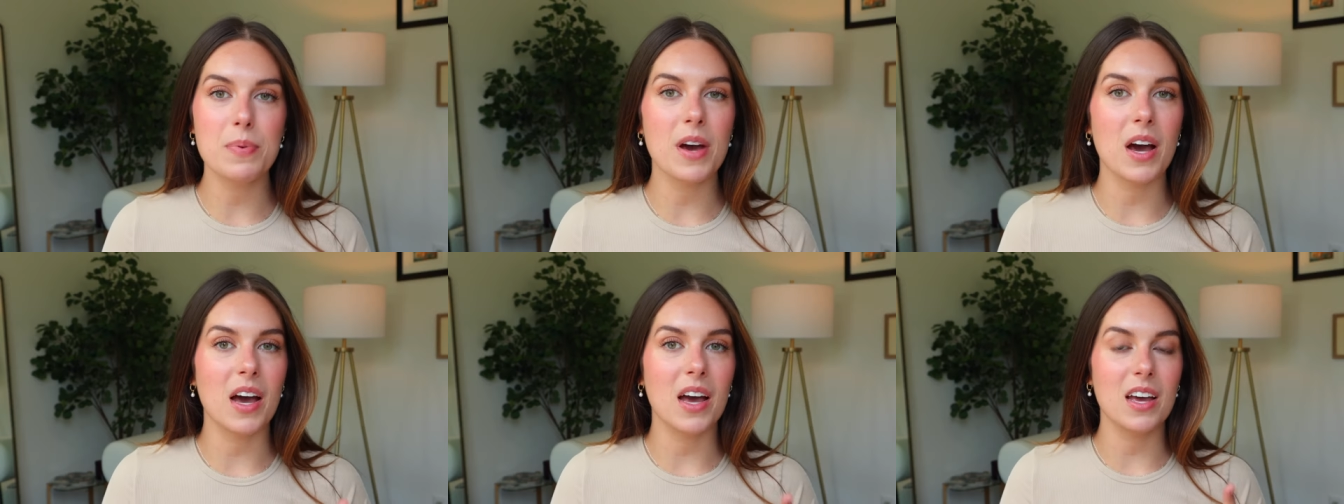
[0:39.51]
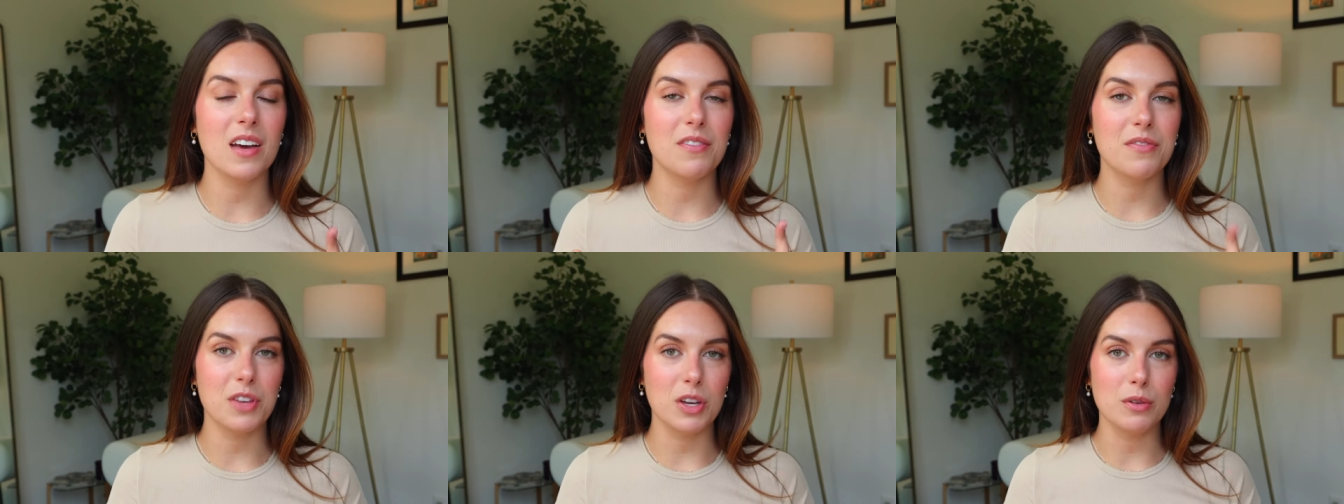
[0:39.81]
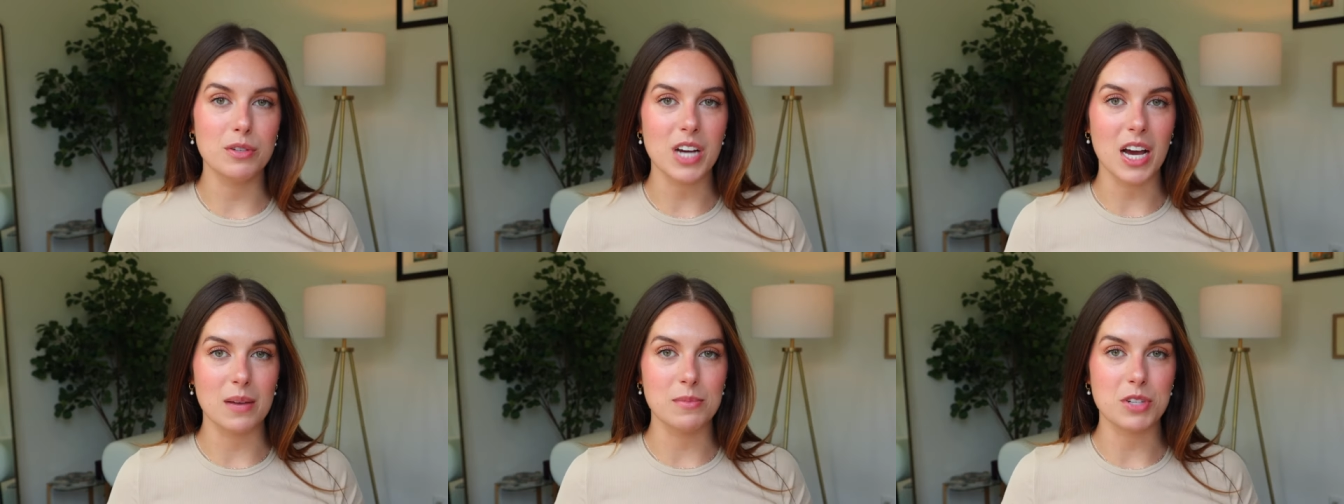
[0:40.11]
Pie a
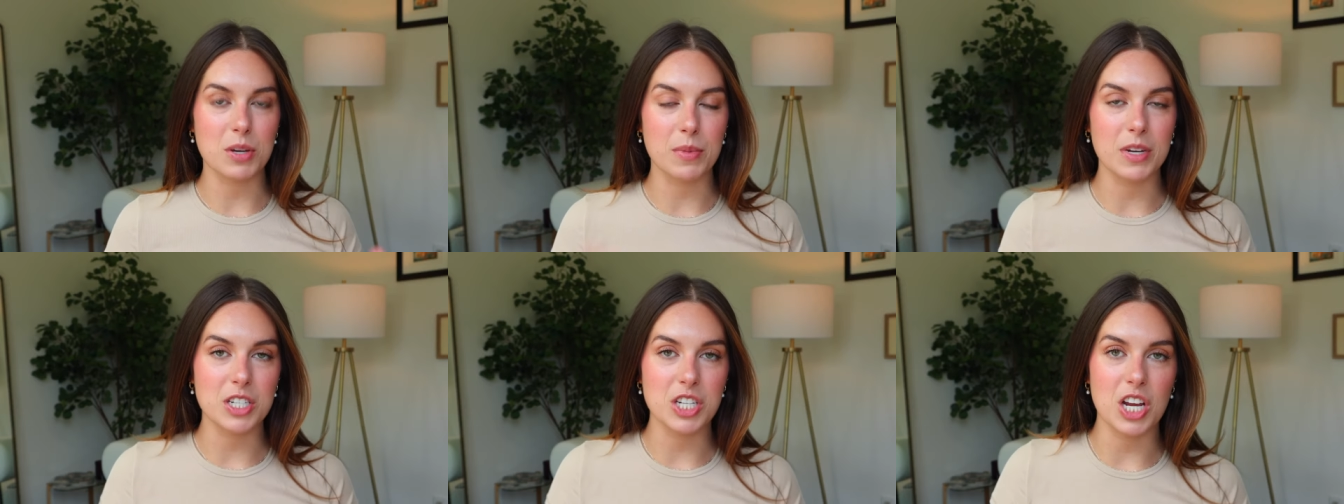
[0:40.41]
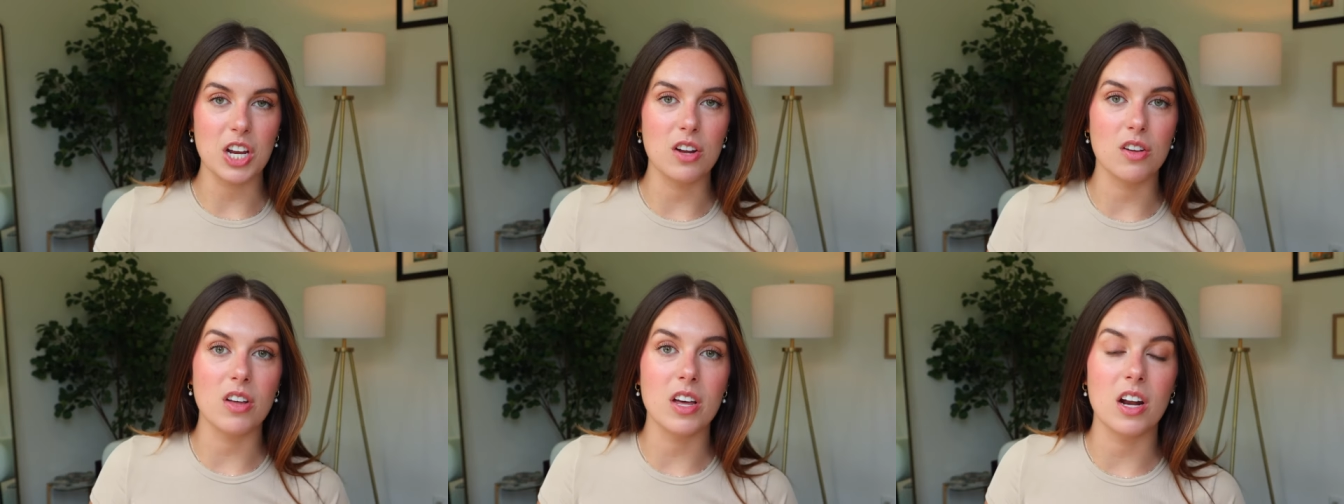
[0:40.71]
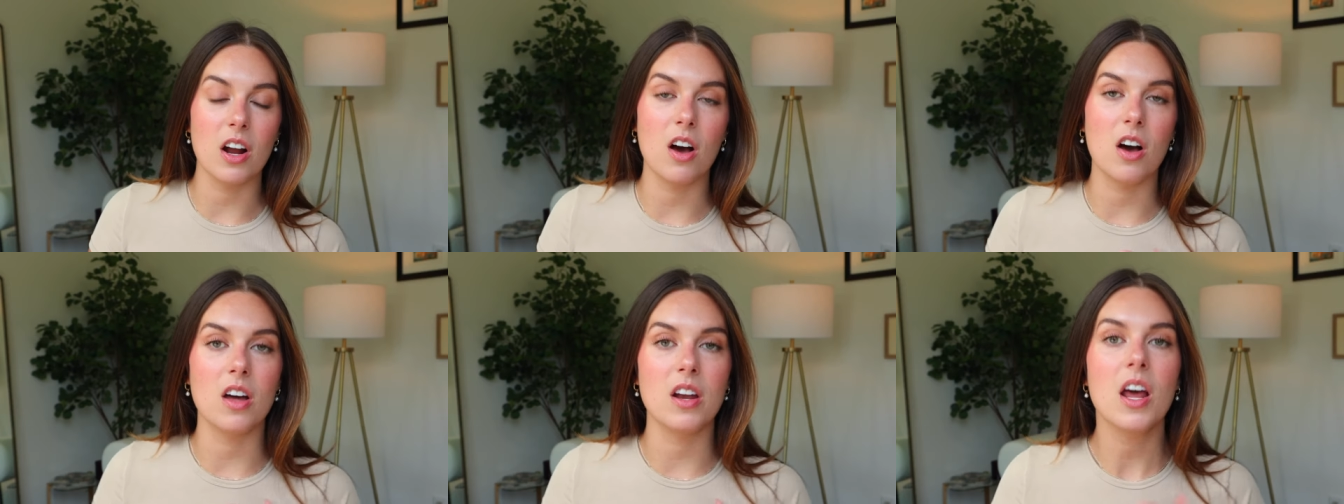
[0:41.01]
few times on my channel
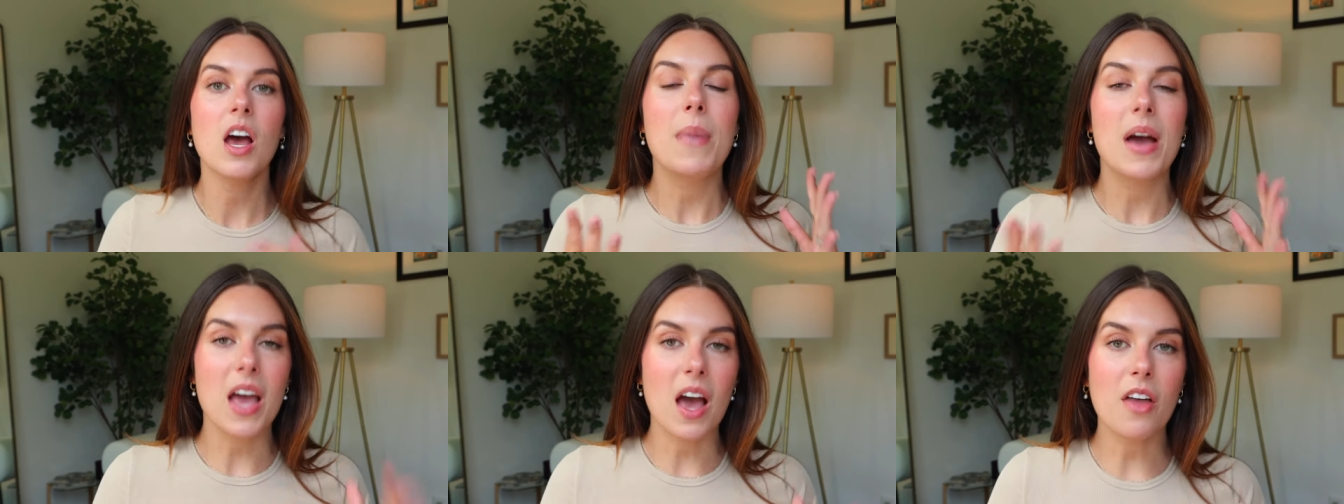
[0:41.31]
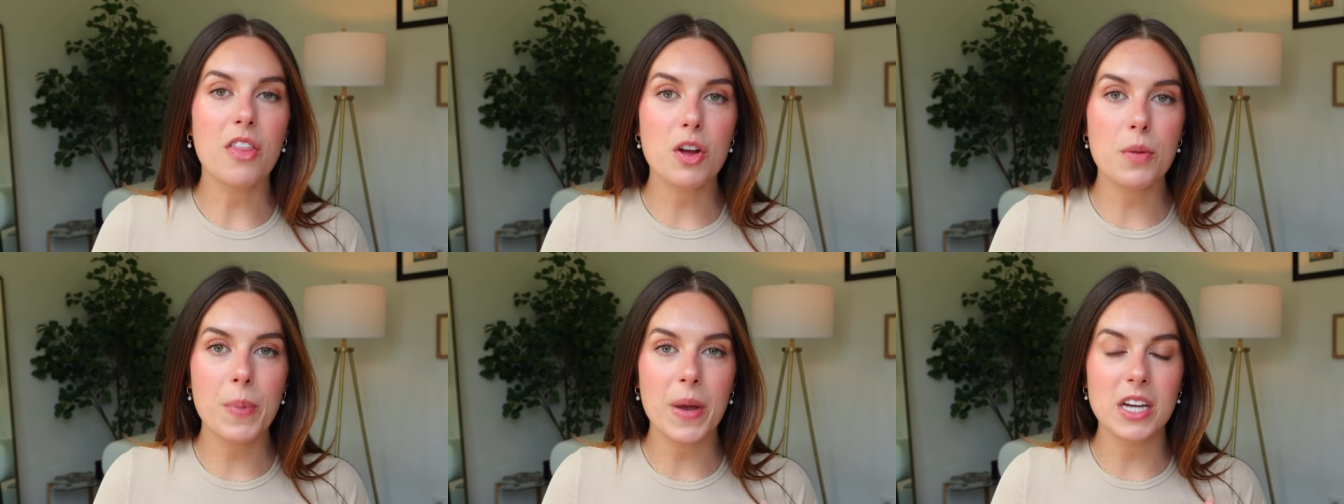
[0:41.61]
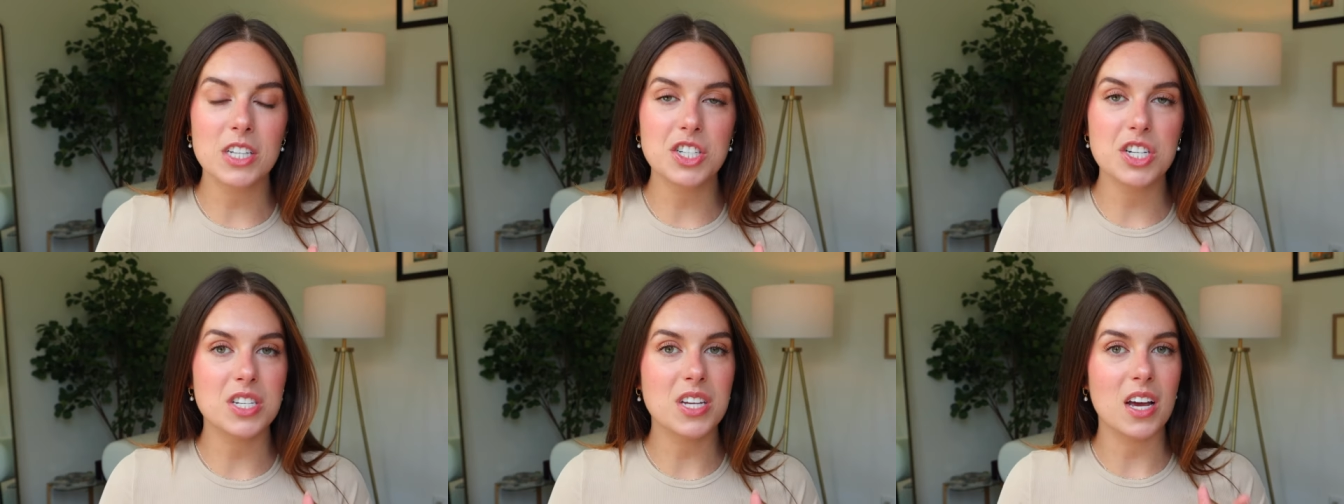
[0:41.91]
and on my other
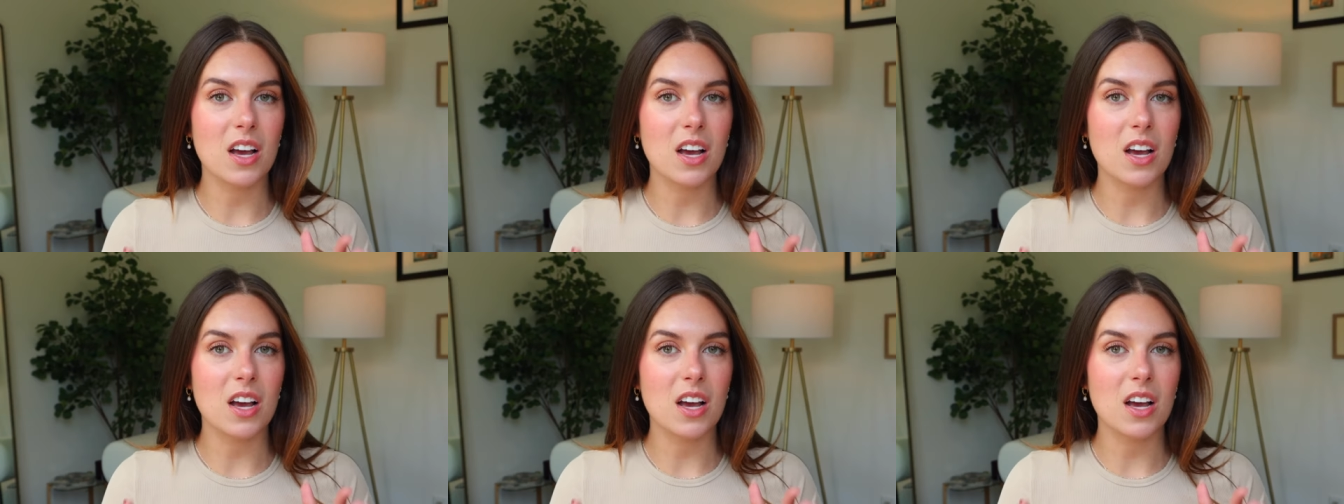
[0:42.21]
pages.